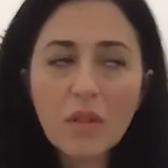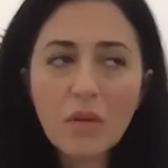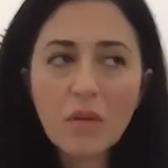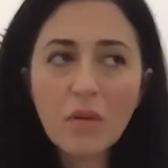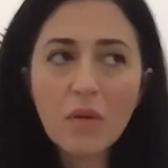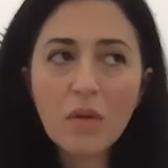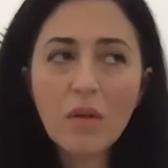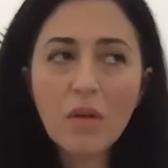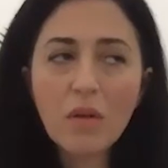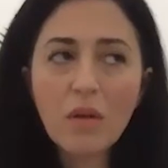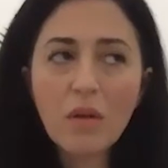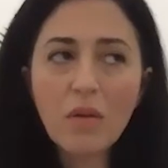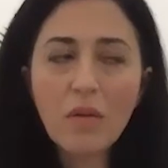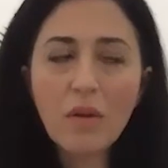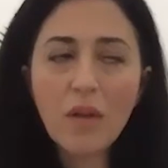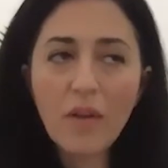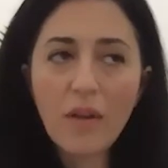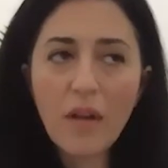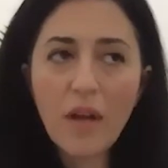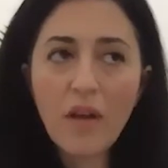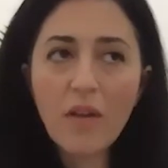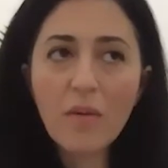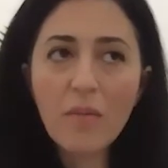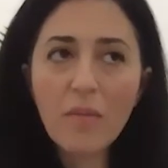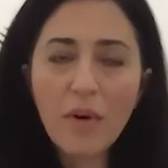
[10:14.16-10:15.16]

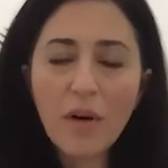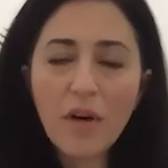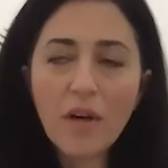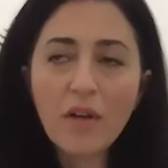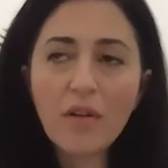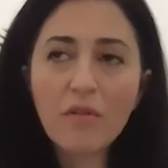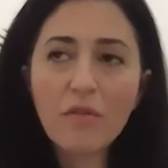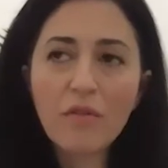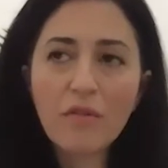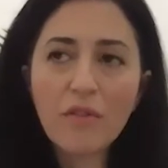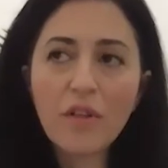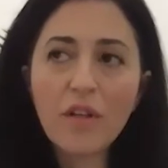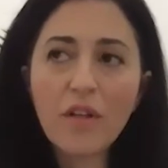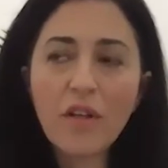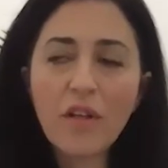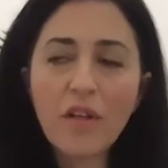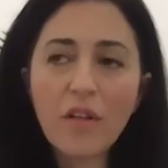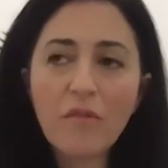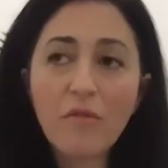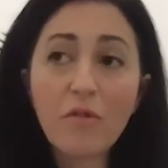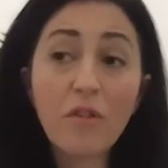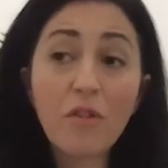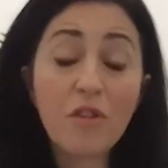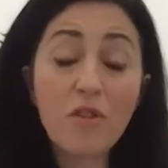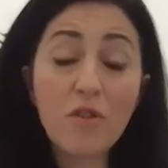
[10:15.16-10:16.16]
another part of
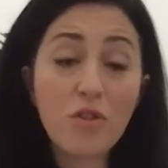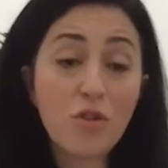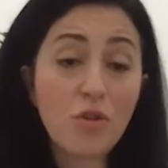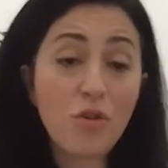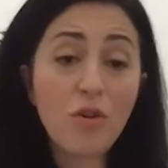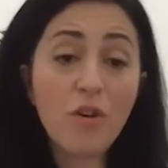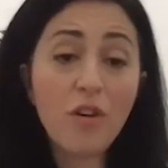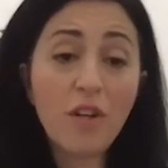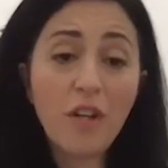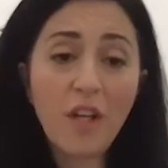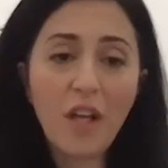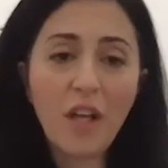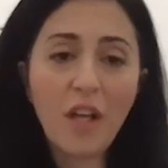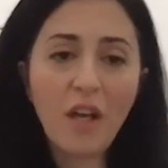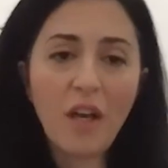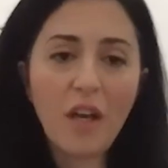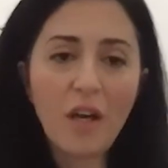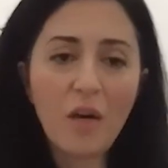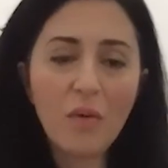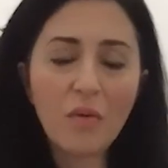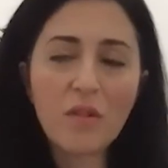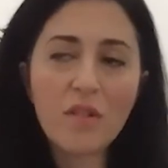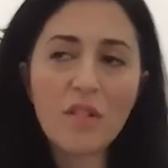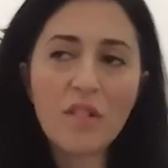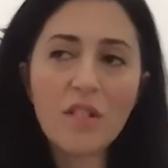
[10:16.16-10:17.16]
this journey,
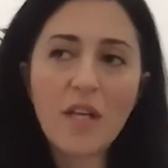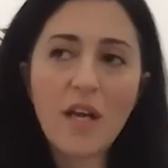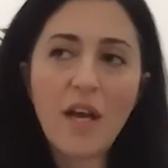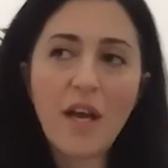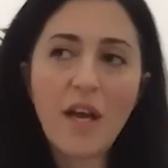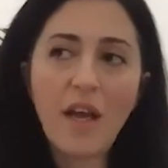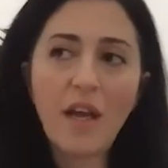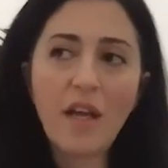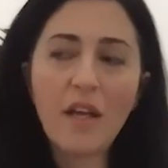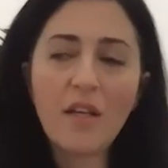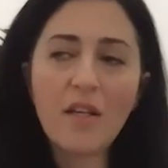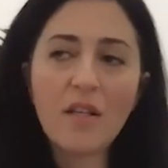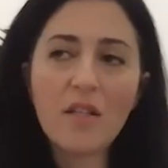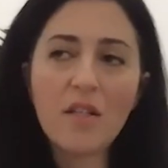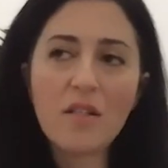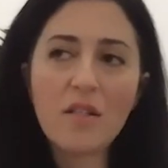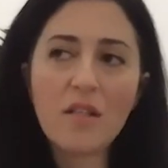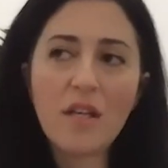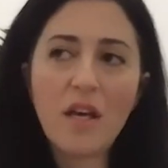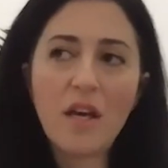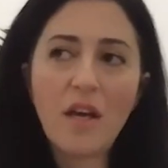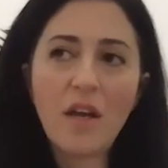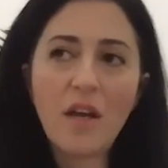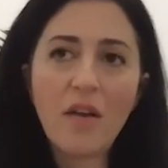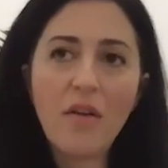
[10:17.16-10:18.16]
I would say, is
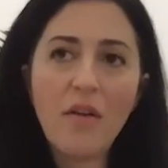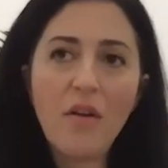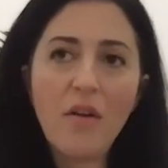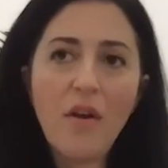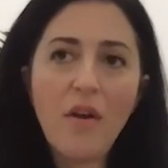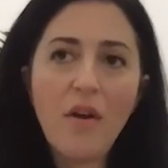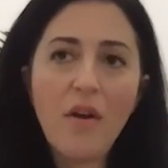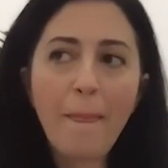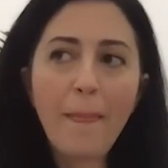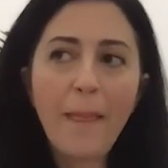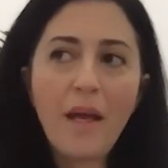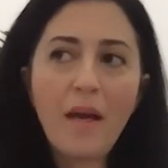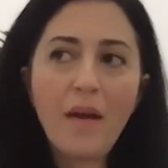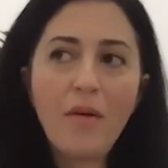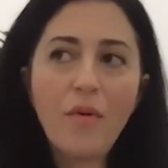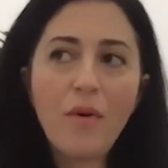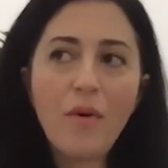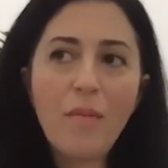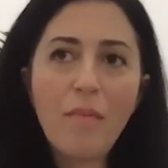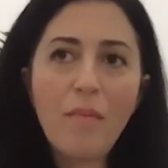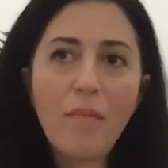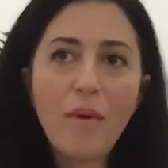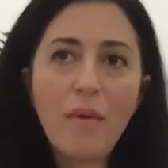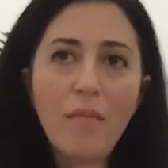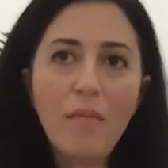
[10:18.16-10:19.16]
that I
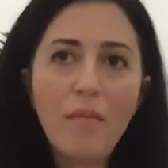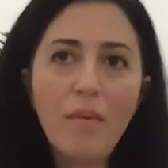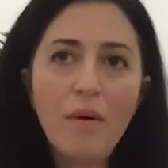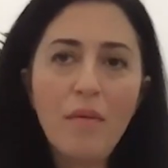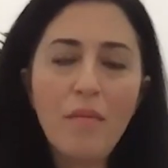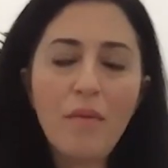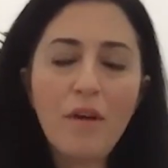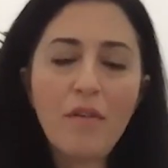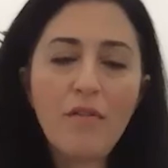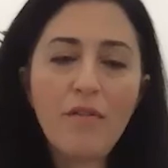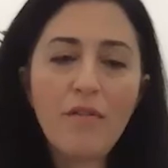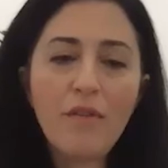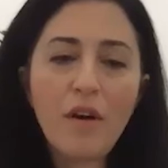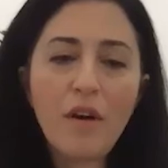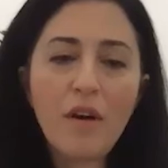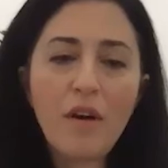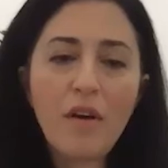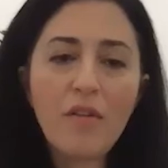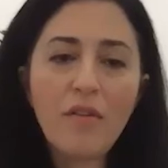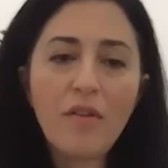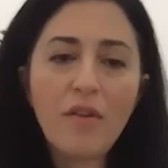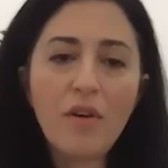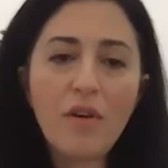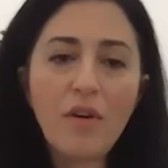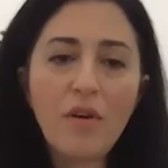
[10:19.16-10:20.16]
remember my
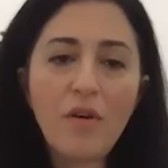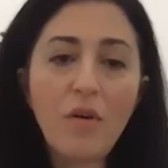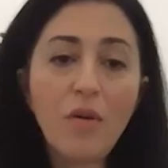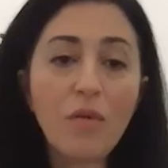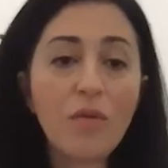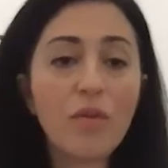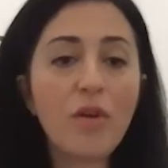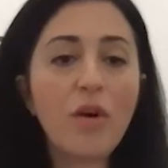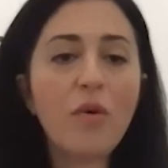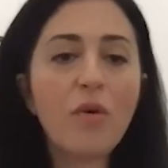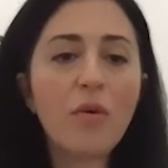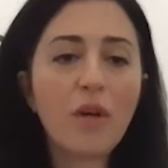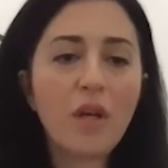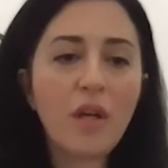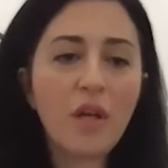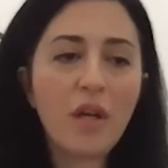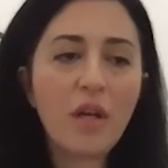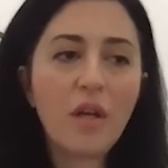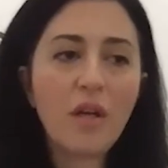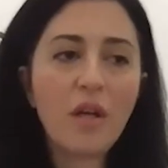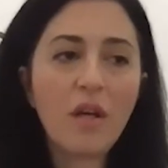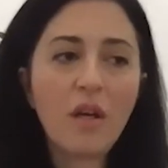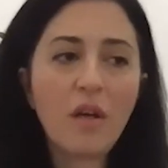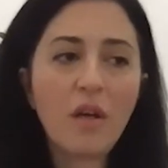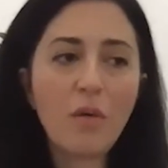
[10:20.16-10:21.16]
father, although
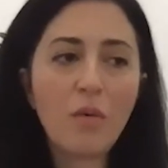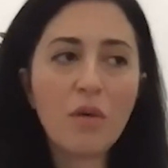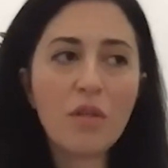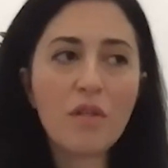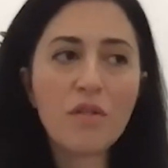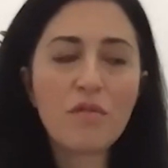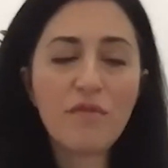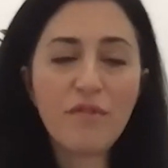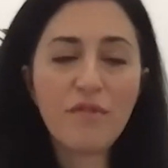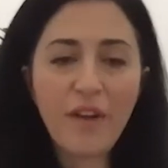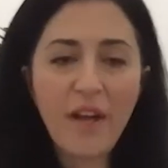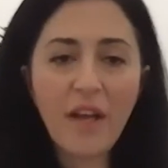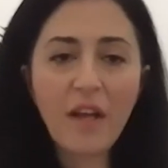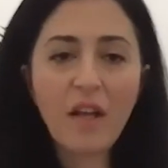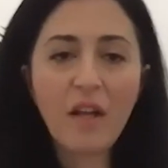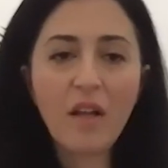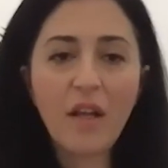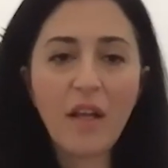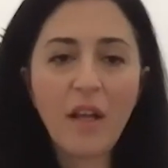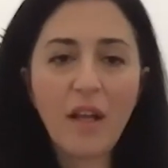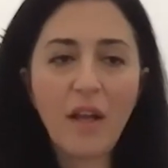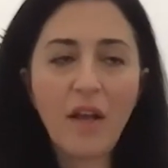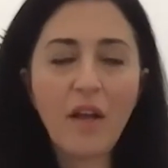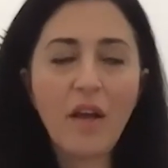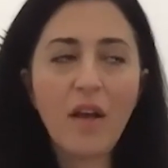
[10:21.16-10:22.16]
he was
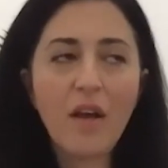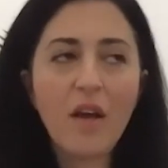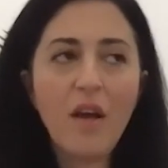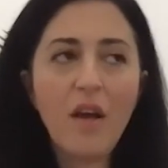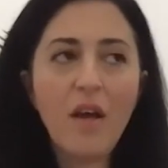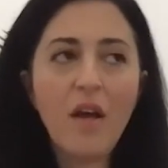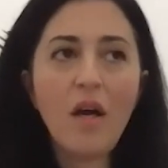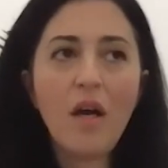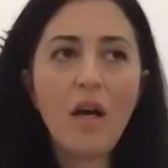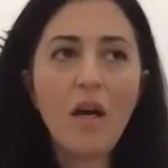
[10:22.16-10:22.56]
failing,